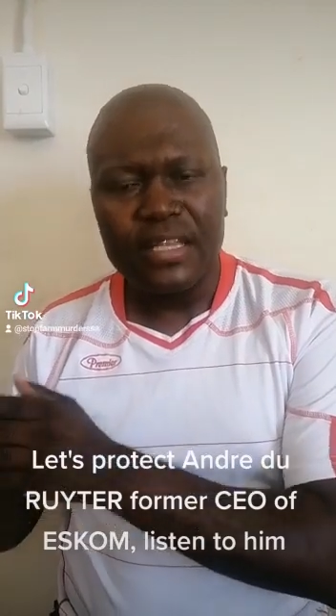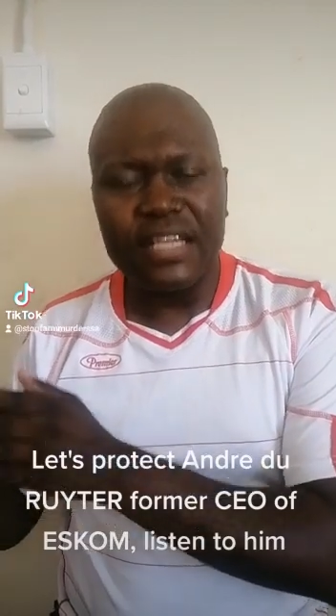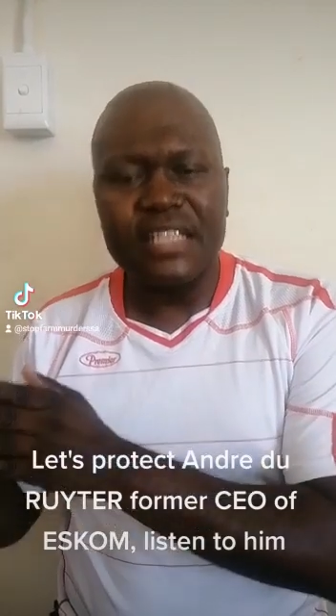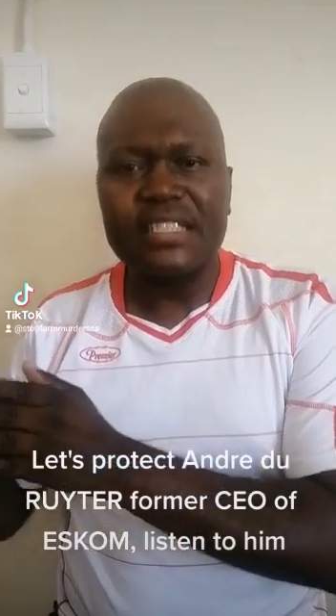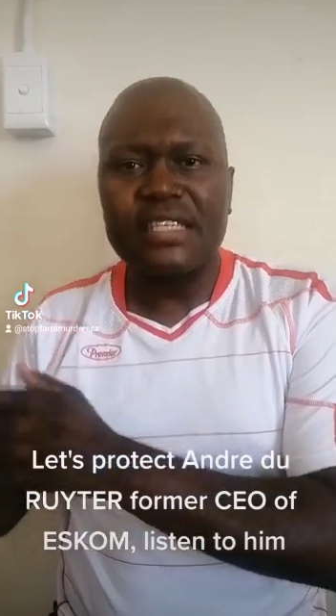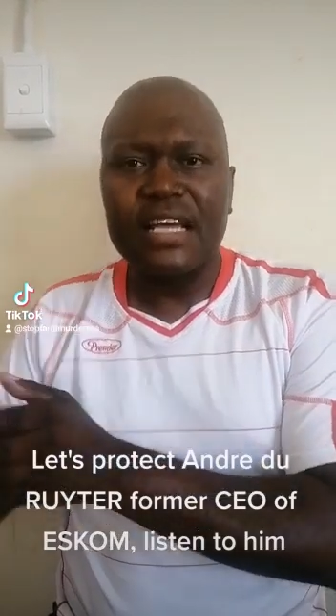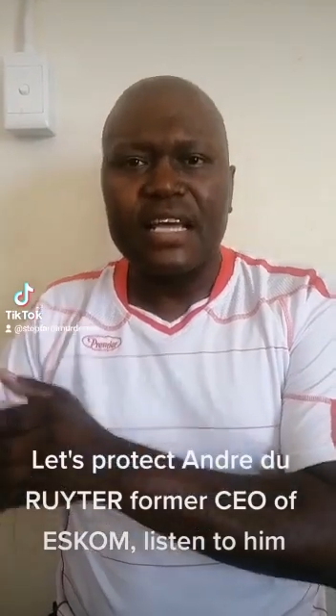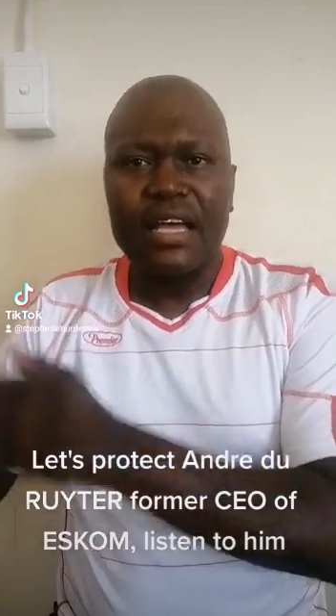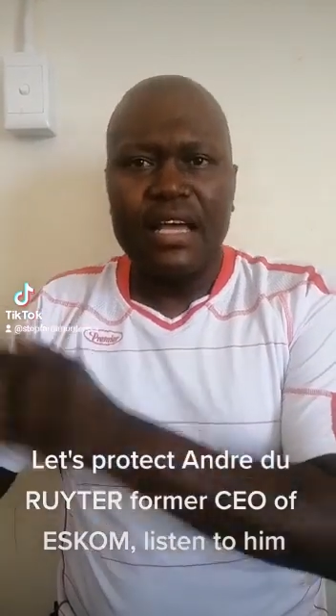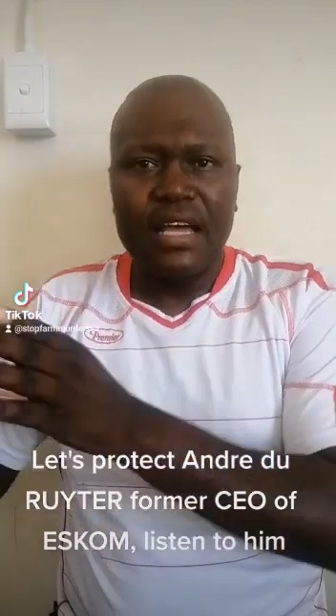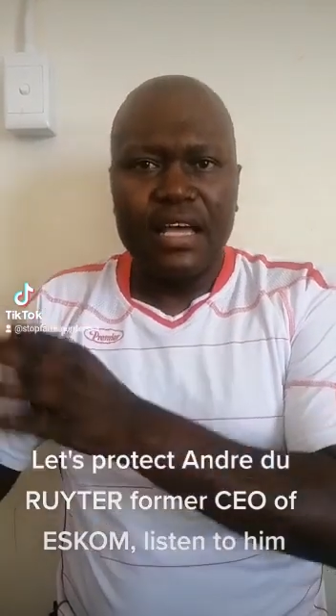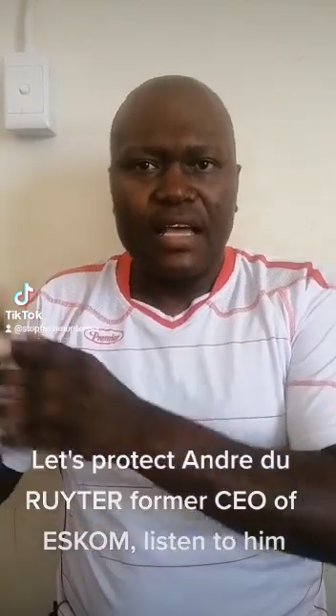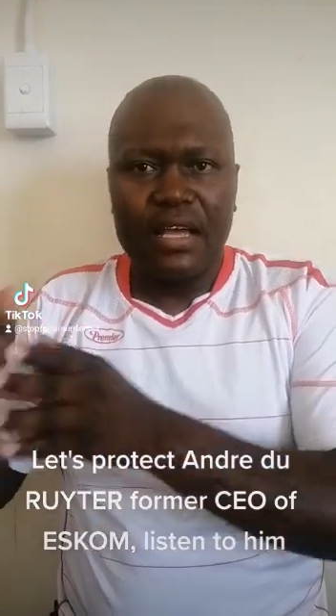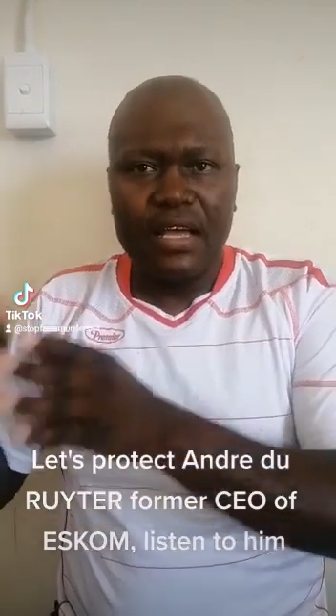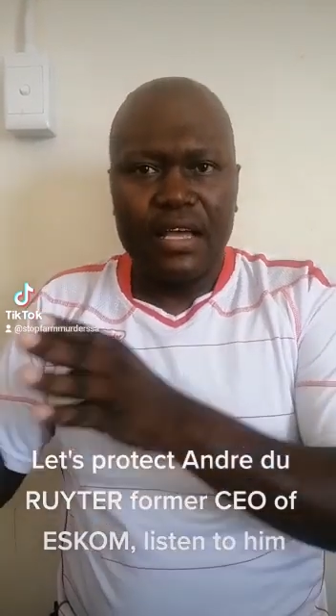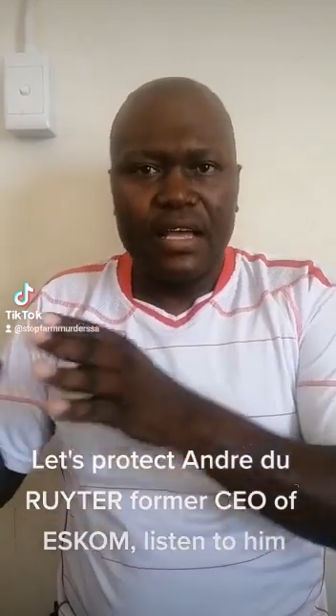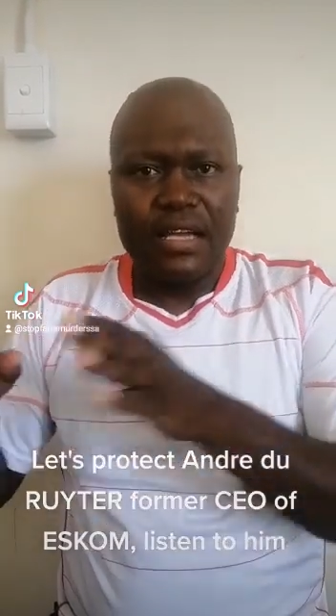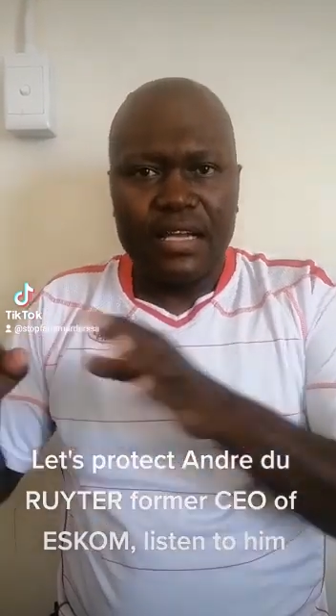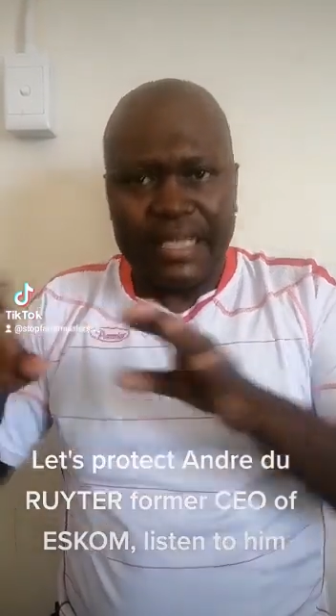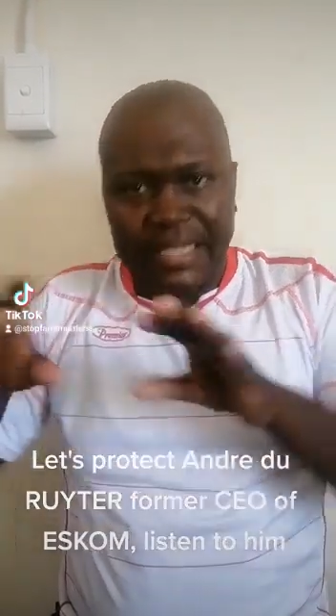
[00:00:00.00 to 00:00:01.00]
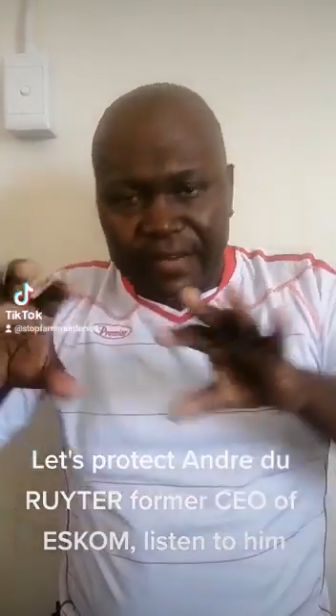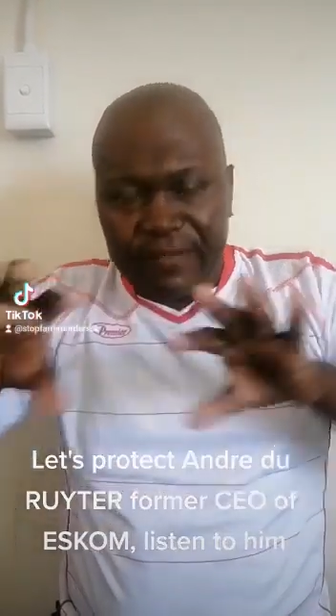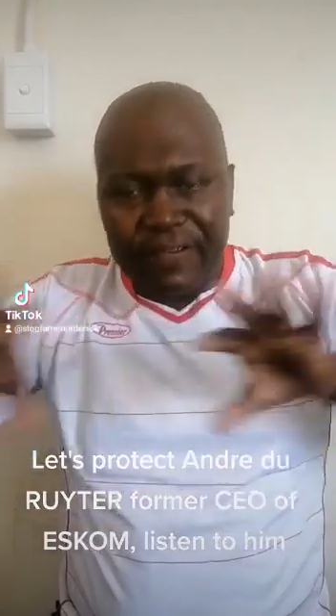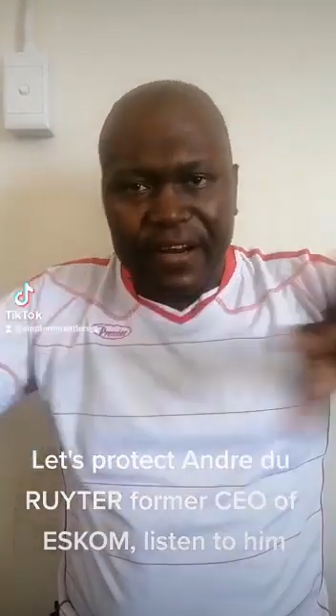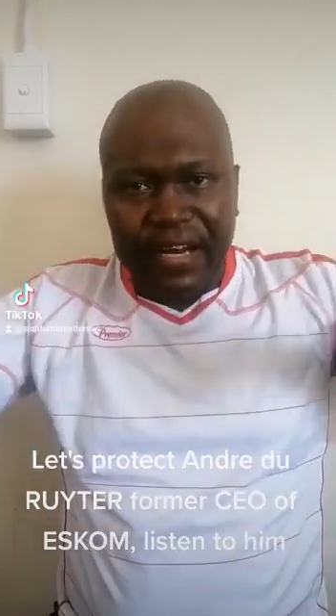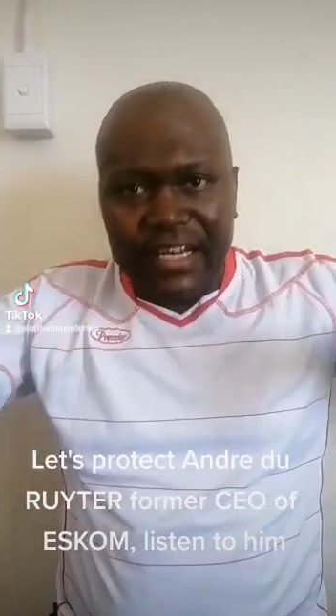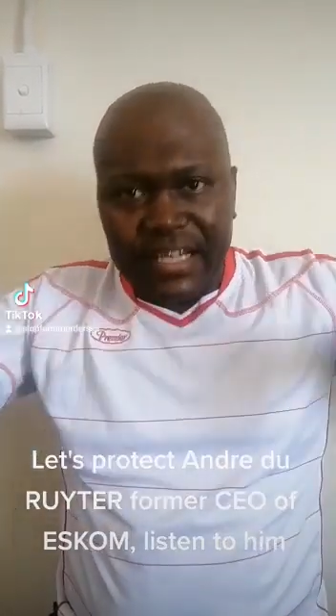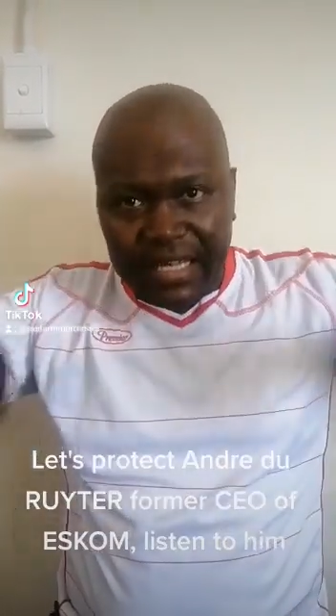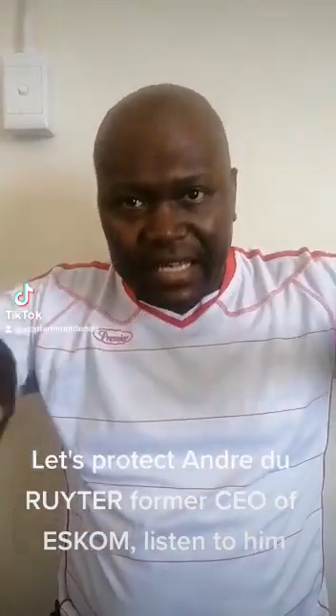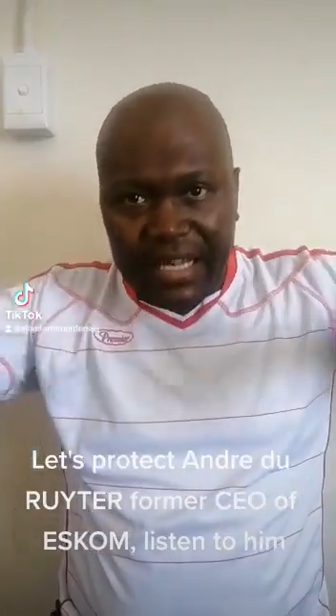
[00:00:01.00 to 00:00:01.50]
There's
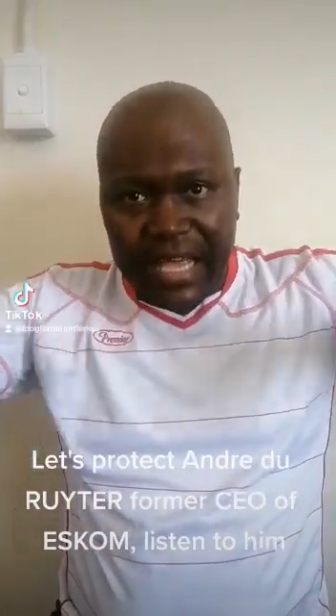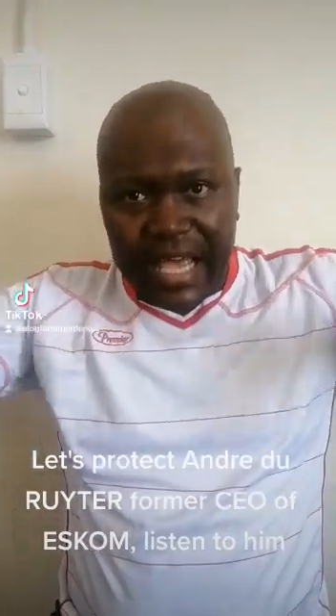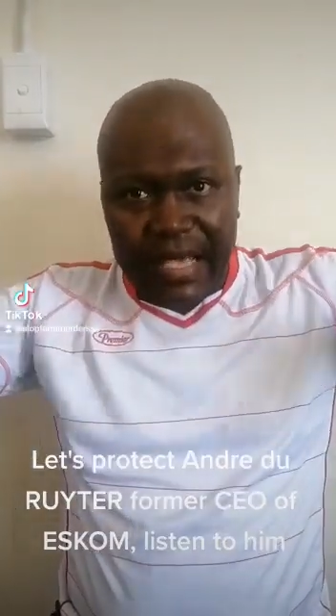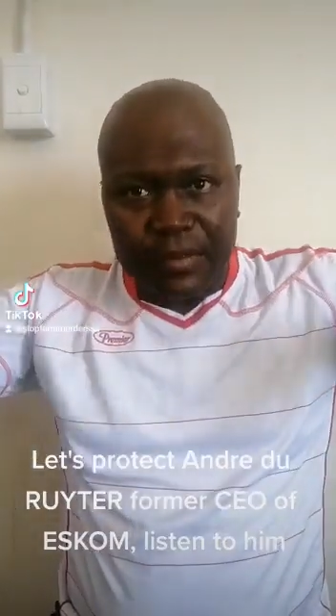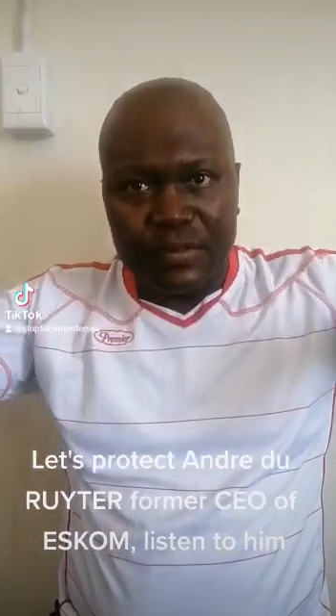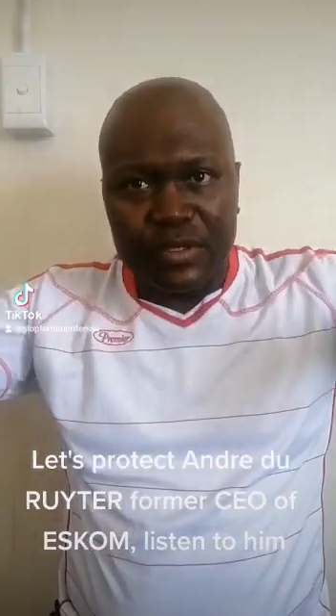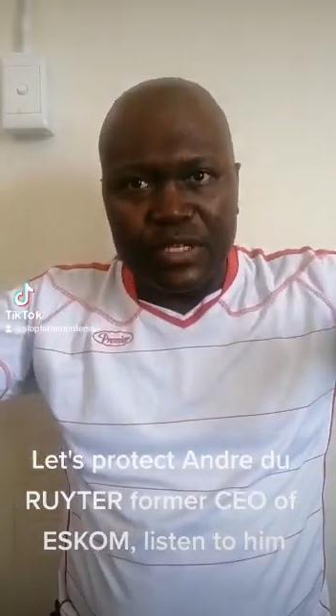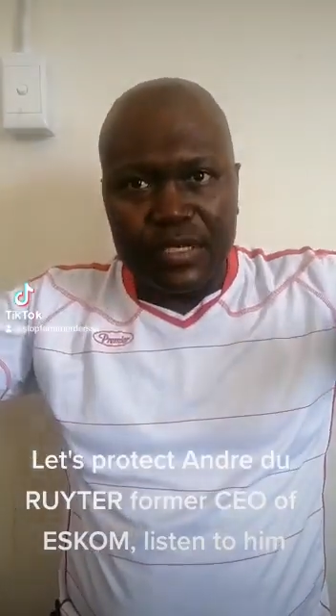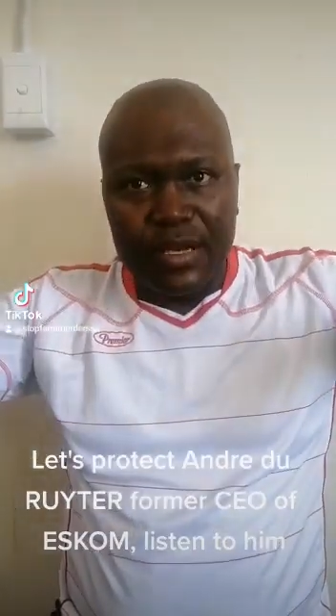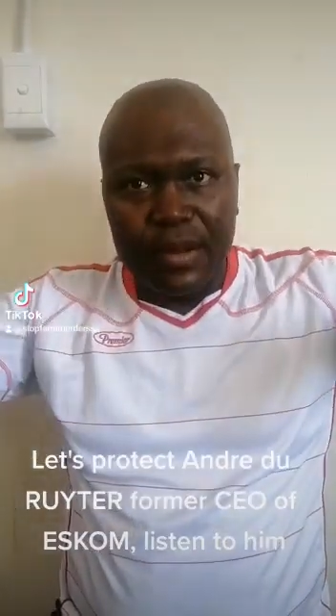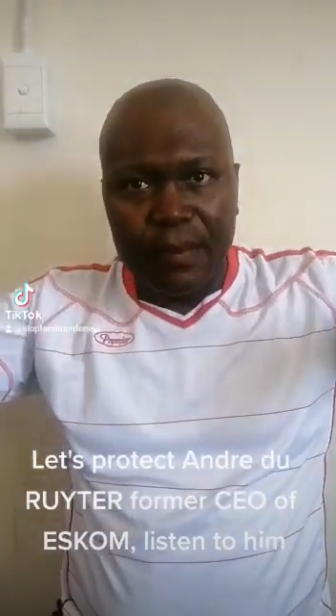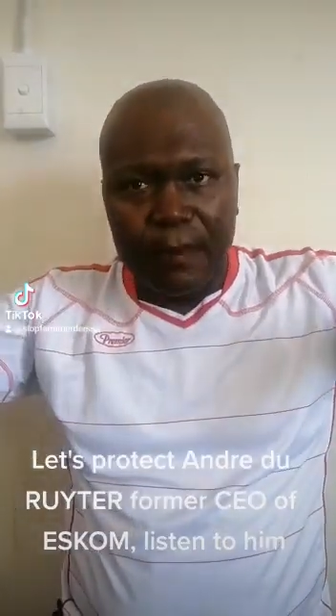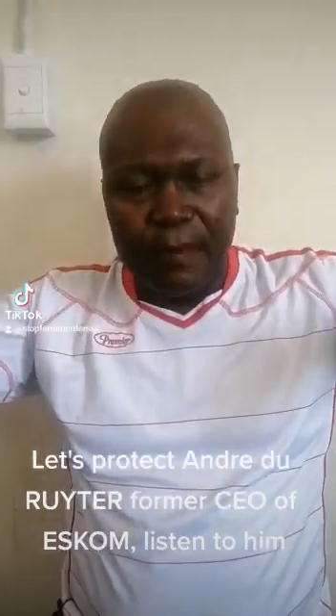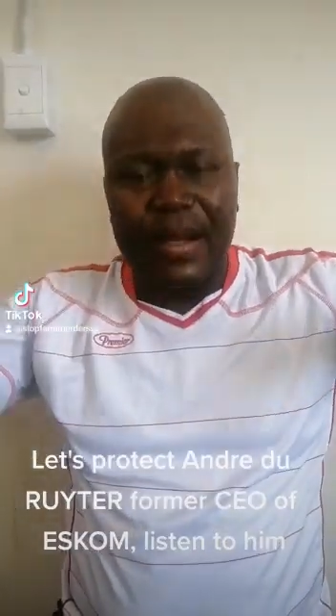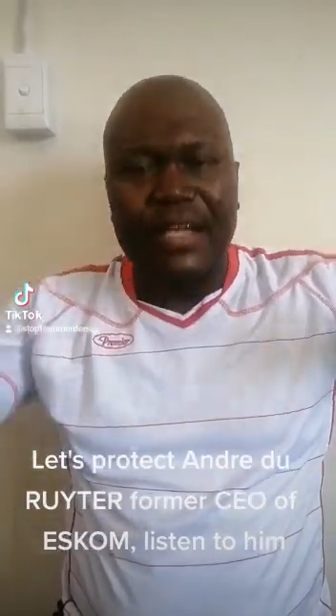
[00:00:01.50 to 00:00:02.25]
different names,